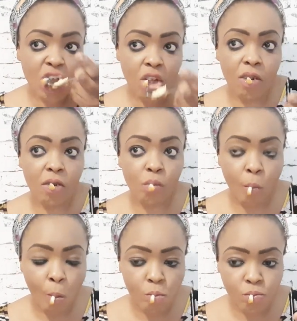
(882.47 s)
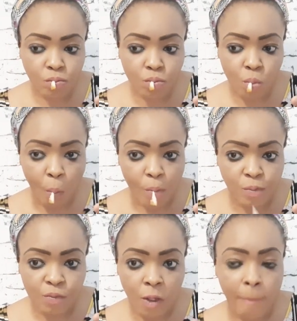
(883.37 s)

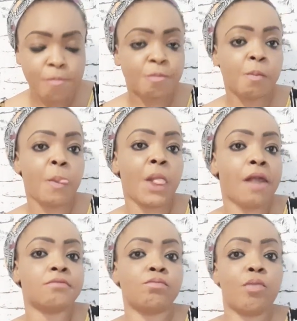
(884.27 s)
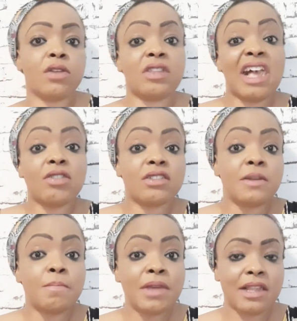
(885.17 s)
But that
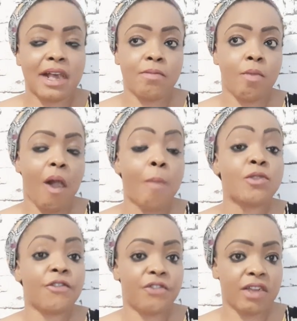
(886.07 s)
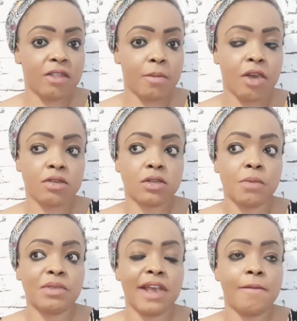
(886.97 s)
doesn't mean that I'm not friendly, because
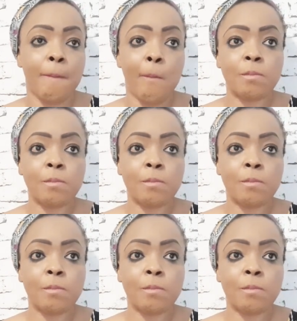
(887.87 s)
sometimes